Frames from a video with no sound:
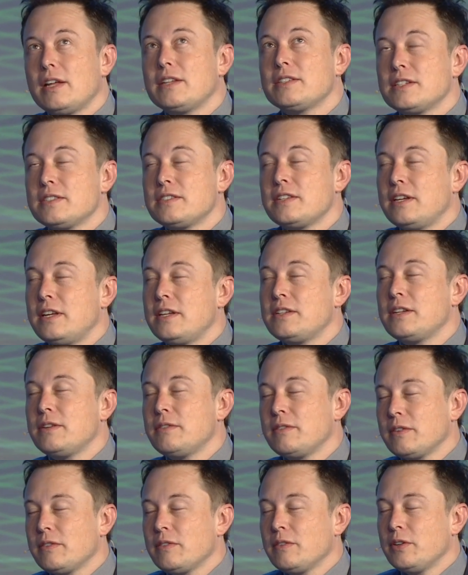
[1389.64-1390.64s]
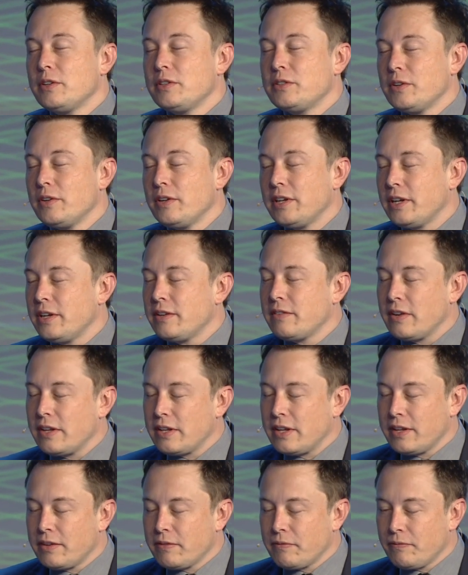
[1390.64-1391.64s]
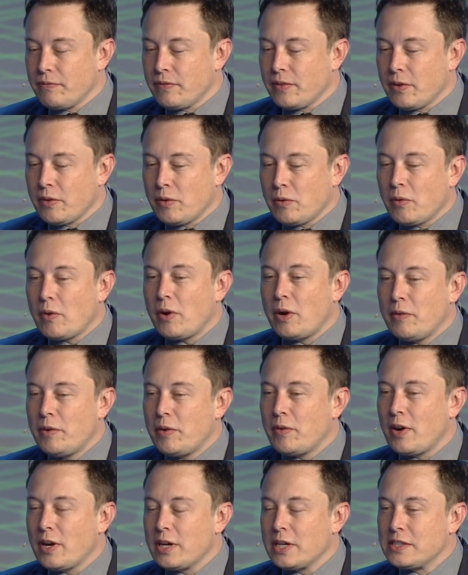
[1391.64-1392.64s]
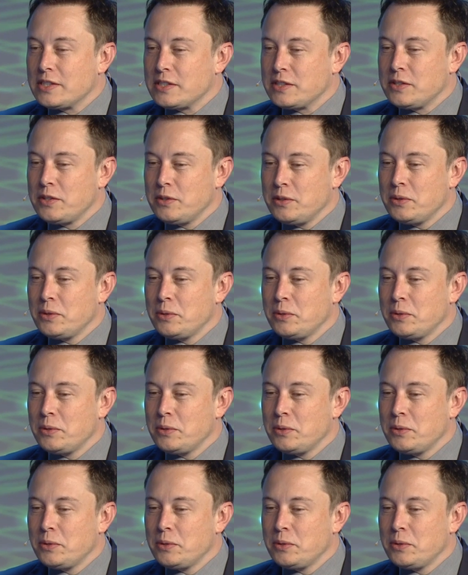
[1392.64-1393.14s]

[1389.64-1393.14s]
I alluded to earlier, rockets